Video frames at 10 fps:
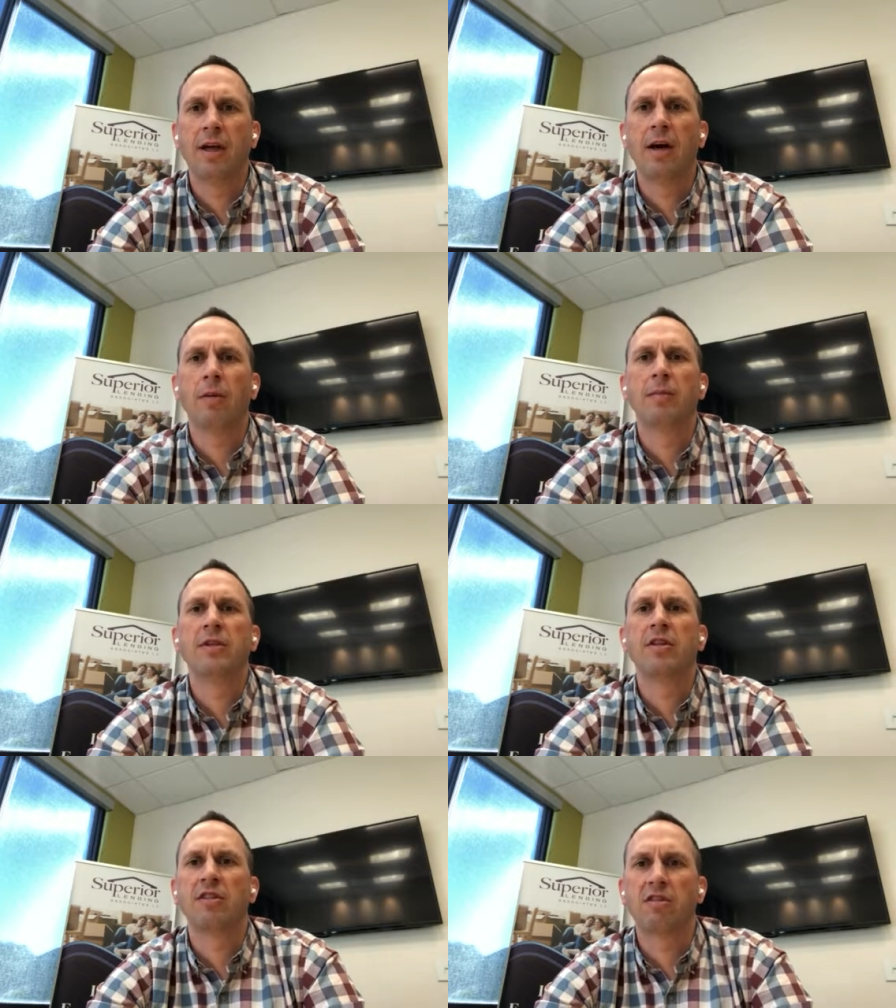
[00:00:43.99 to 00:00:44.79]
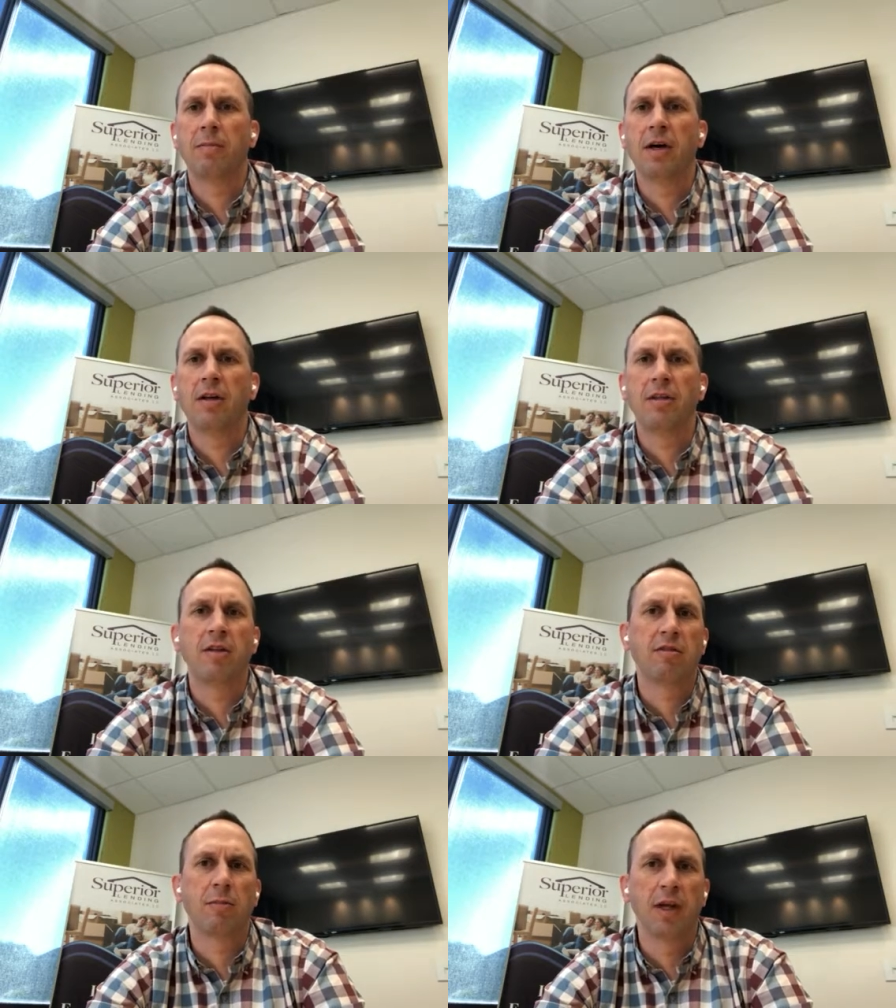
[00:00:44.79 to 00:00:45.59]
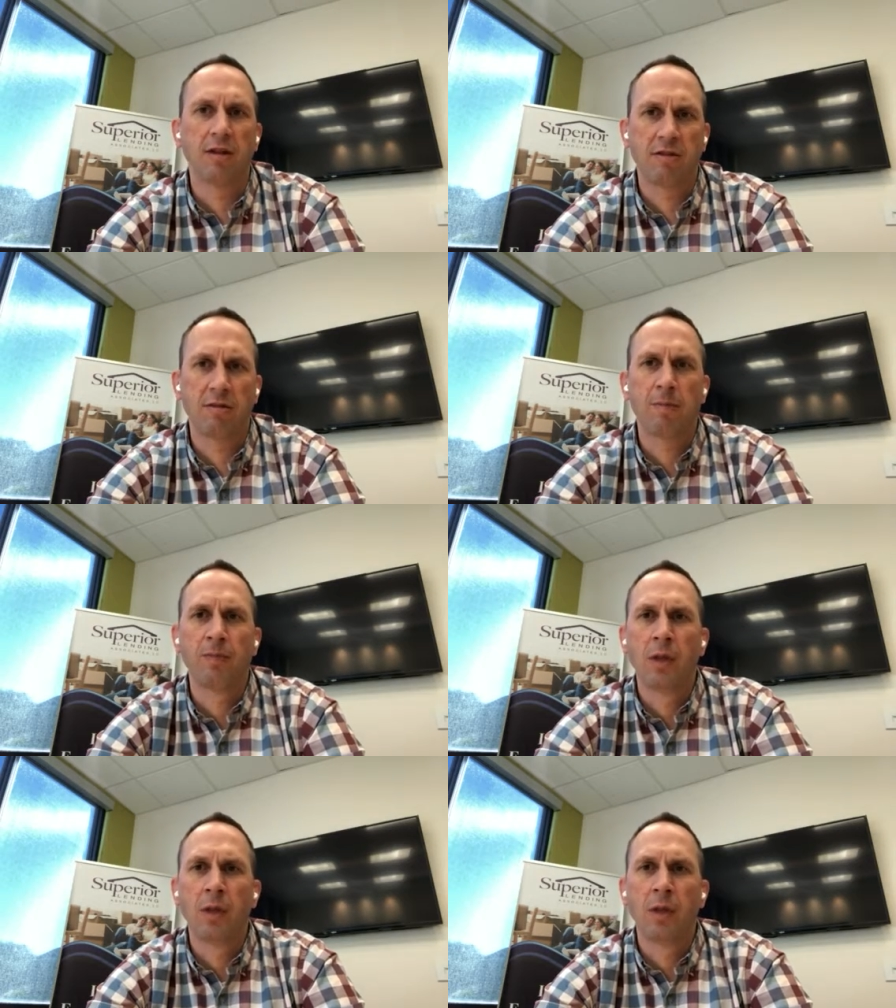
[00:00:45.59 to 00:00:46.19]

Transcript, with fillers: help dispel these myths.